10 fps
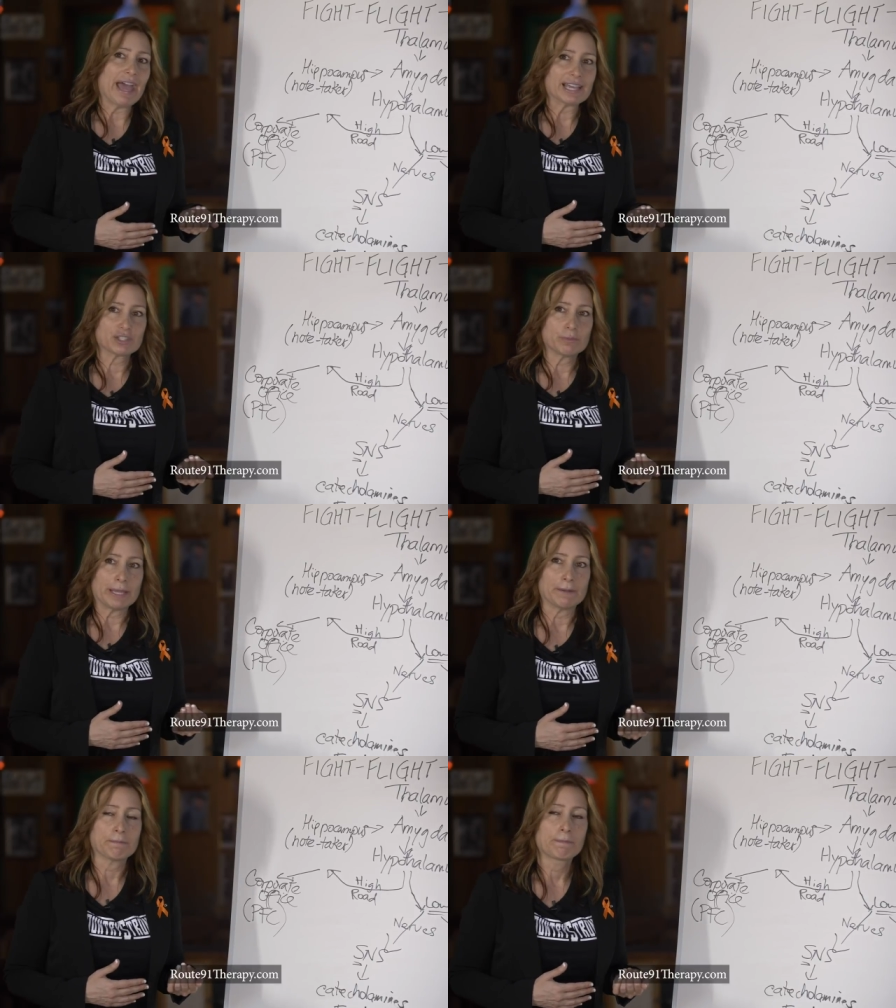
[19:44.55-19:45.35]
have asked
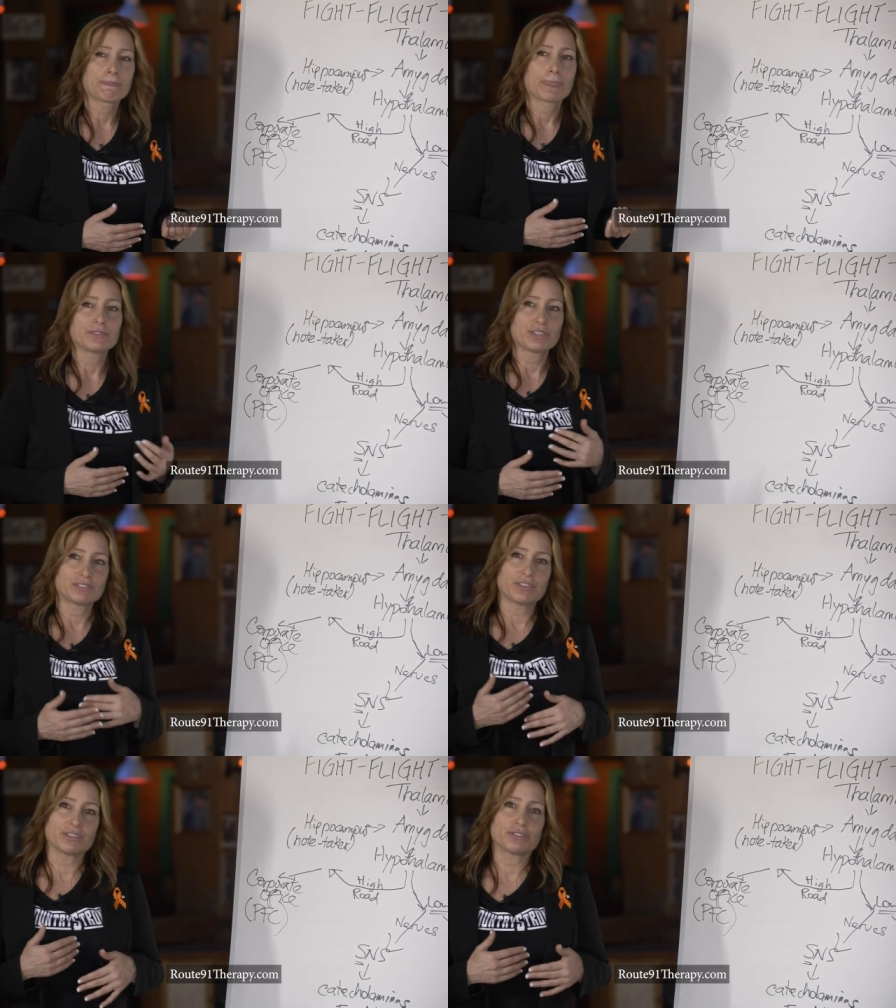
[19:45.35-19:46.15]
me
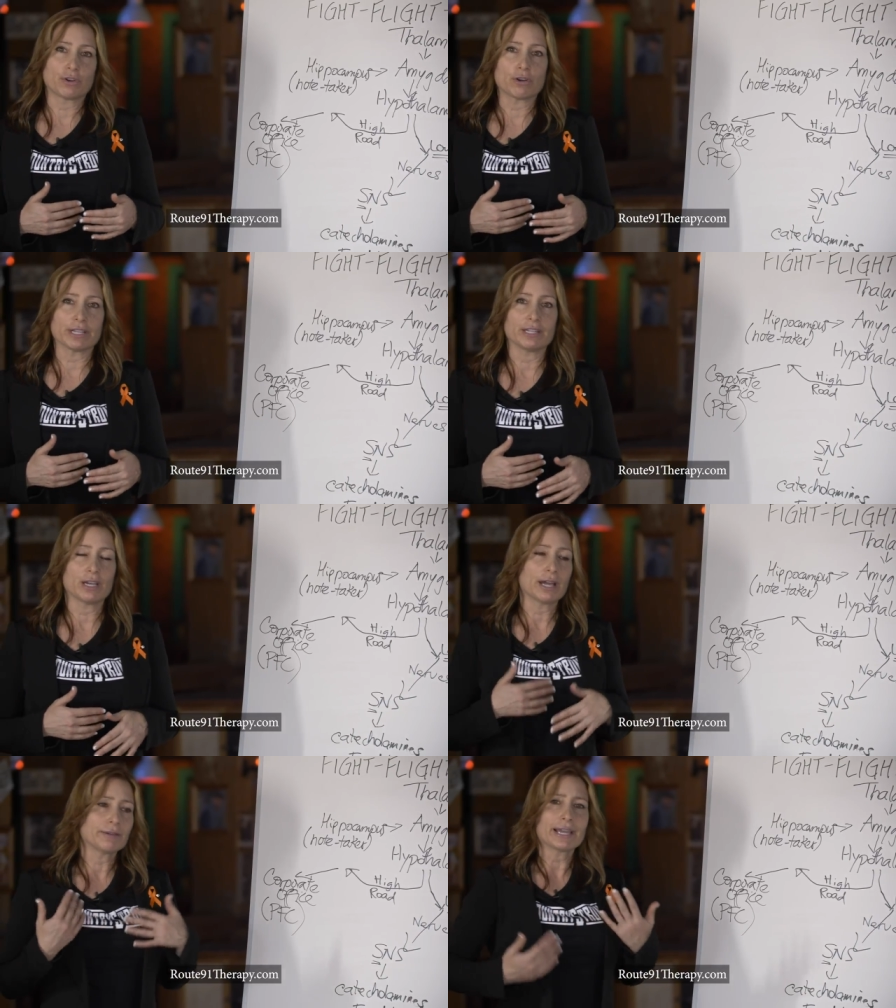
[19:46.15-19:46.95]
since this
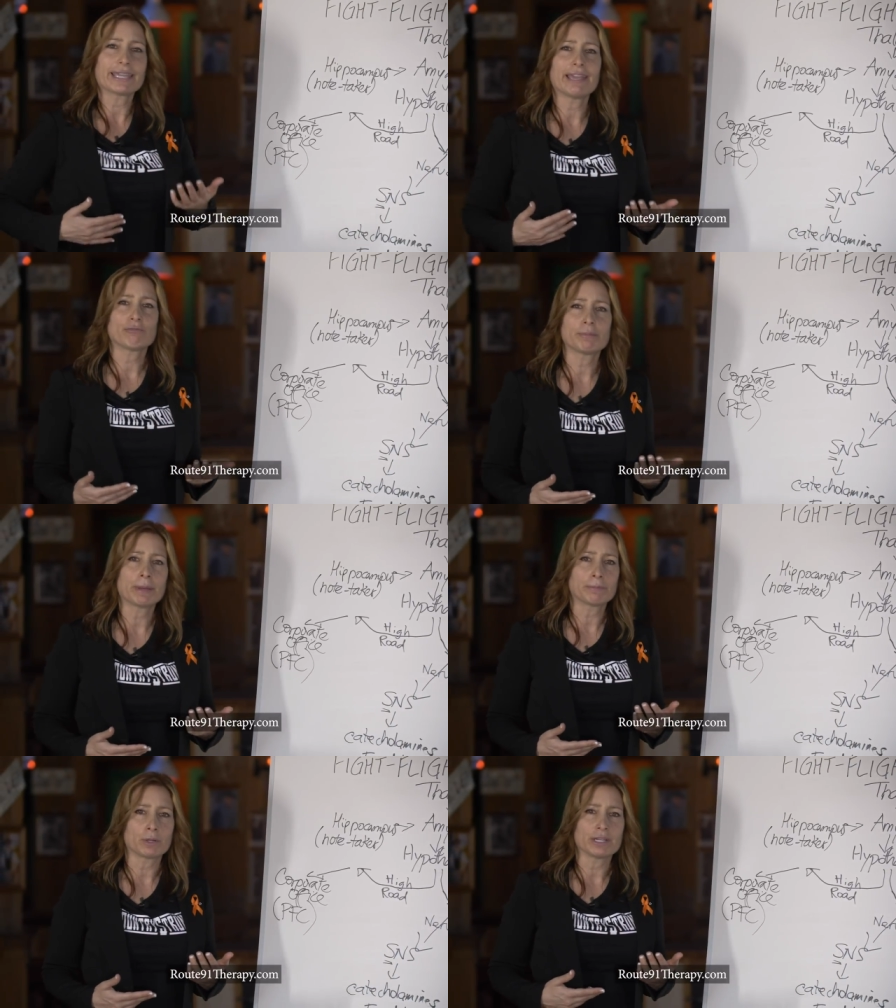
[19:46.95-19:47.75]
started, I, I can't
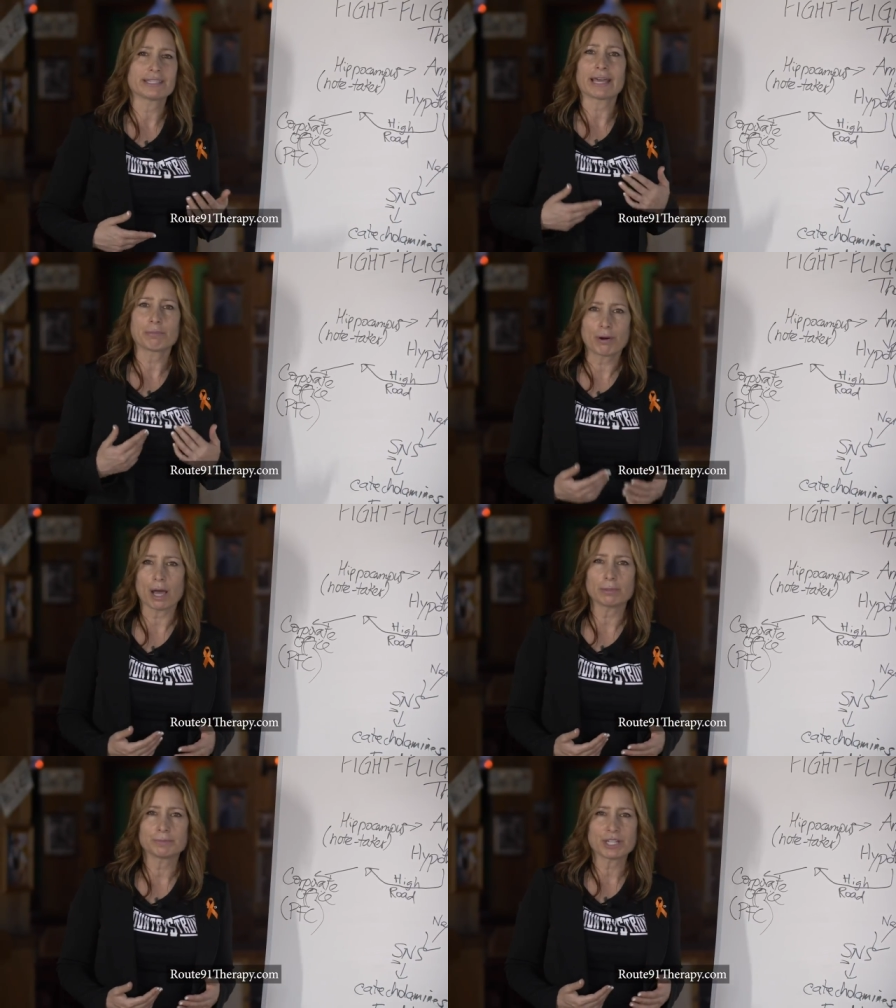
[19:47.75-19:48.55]
remember. Is that a
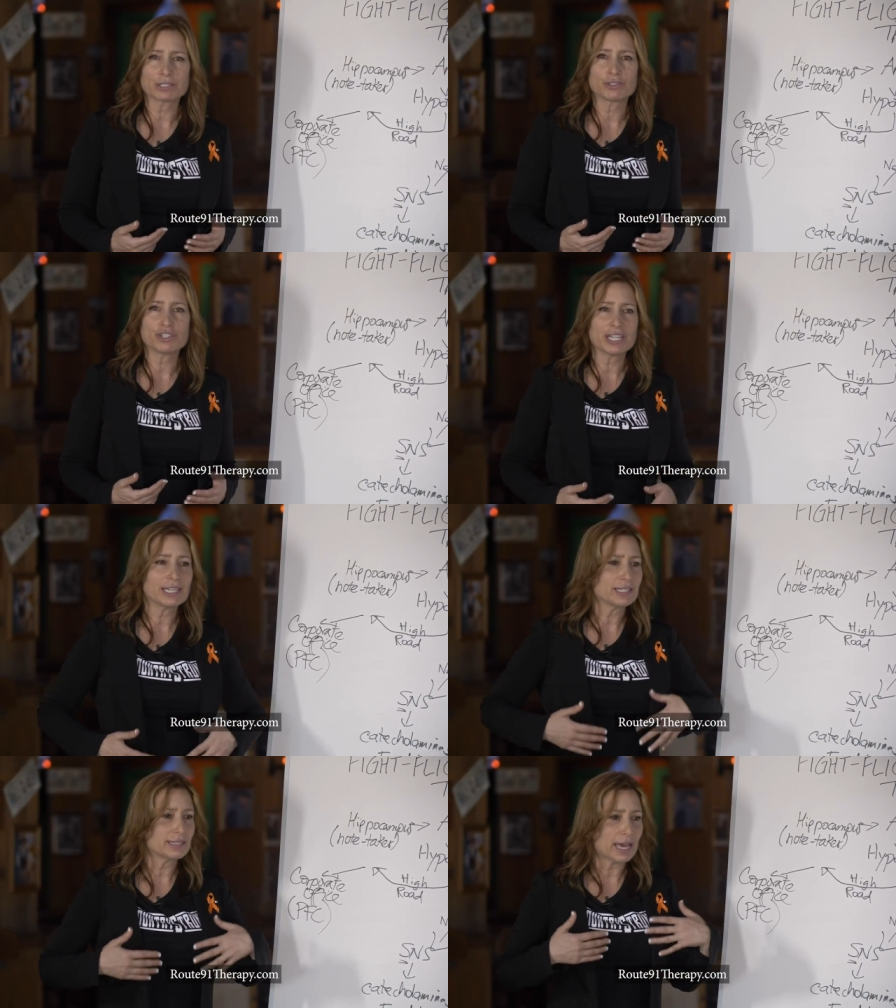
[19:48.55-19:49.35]
problem, Dr.
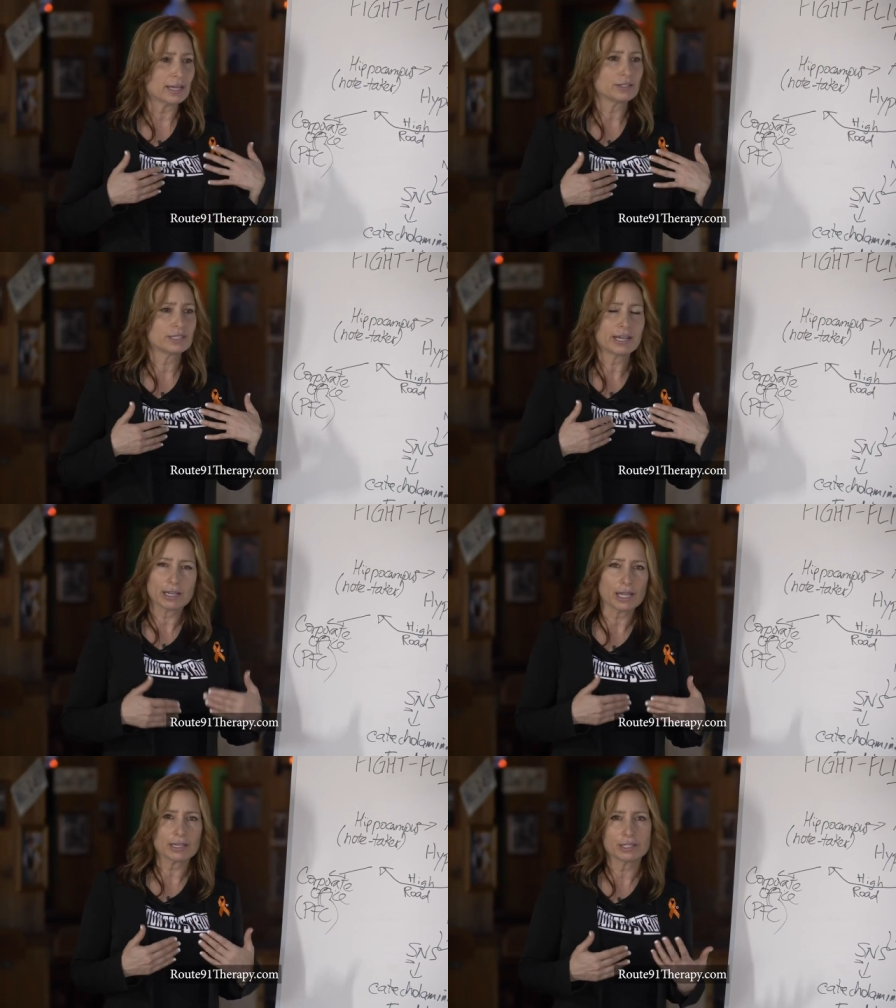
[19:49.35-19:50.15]
G? Is that,
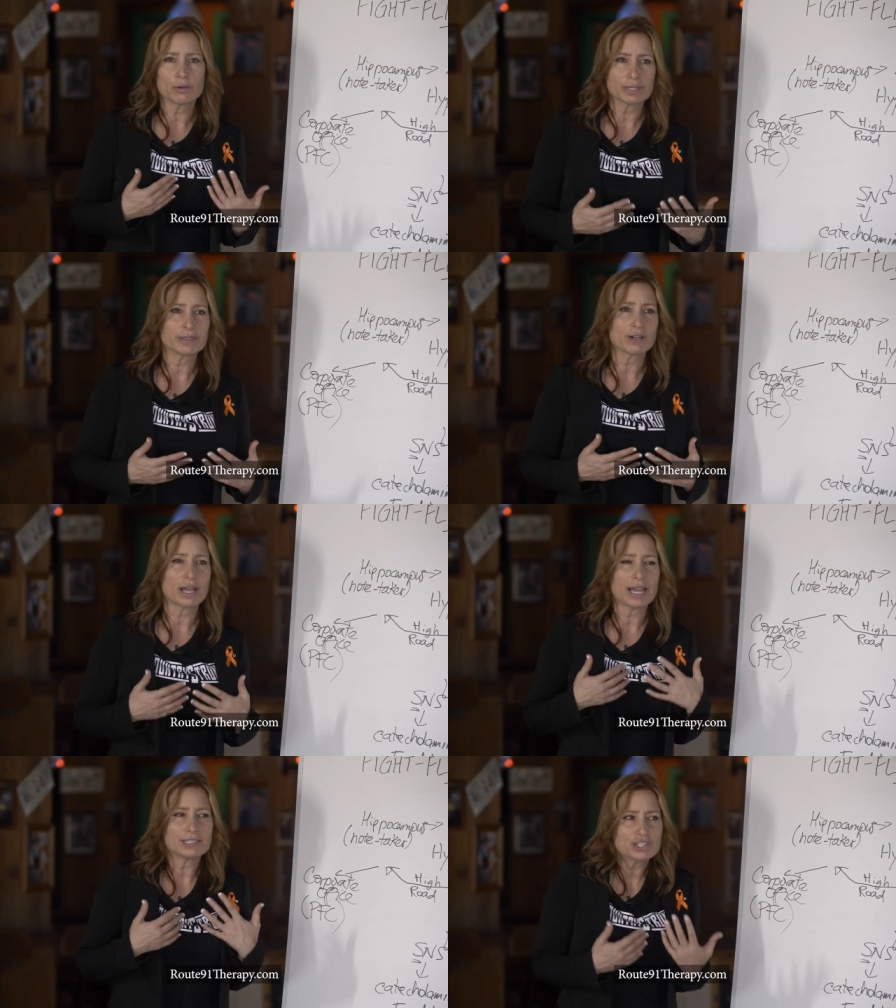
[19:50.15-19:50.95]
you know,
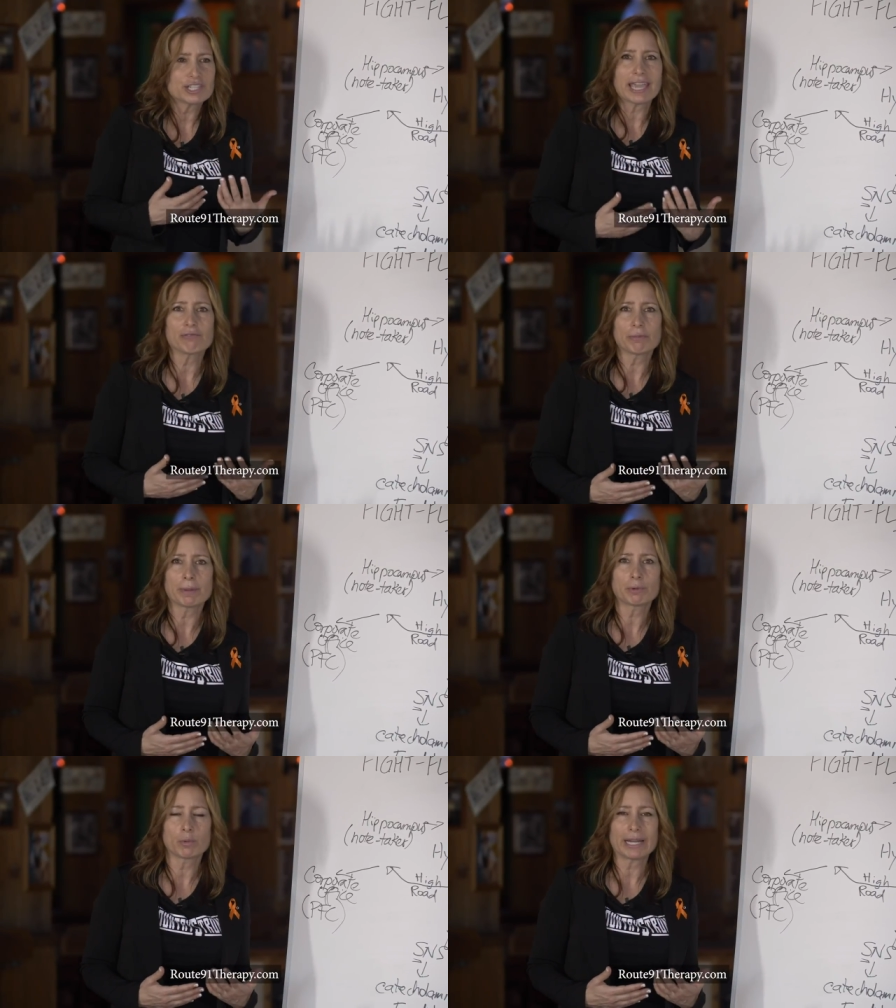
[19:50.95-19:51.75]
there, I just can't
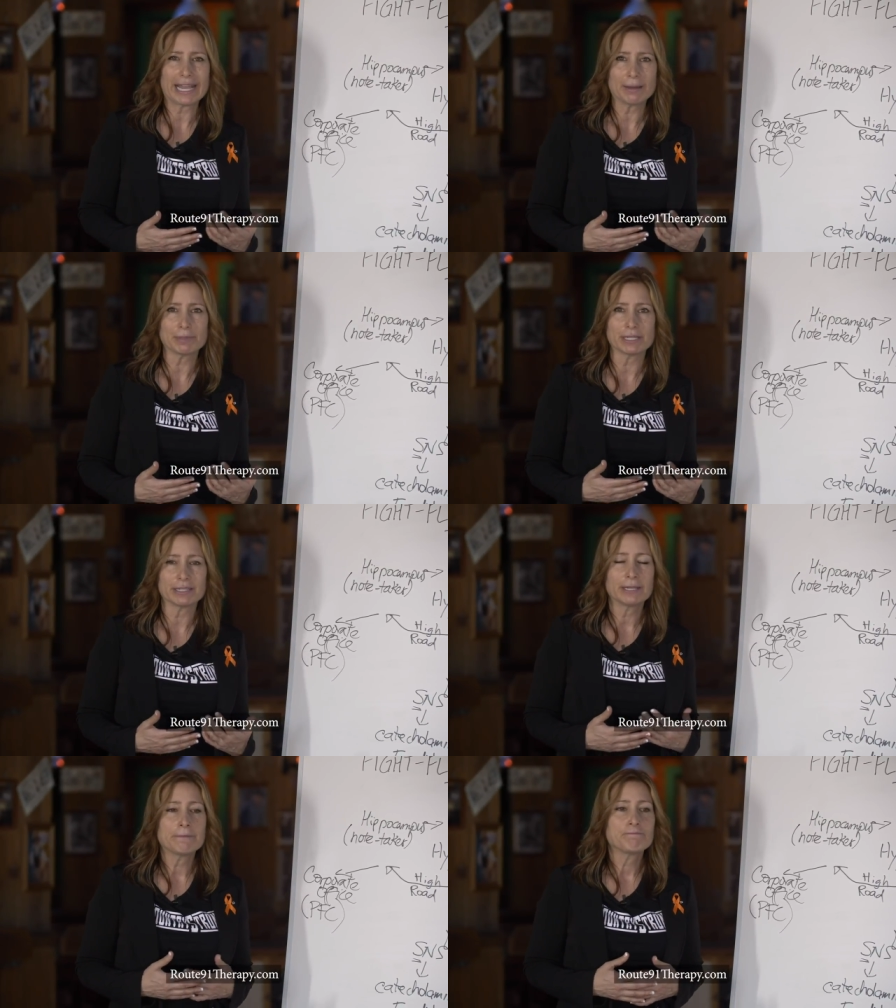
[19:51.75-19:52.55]
remember what happened.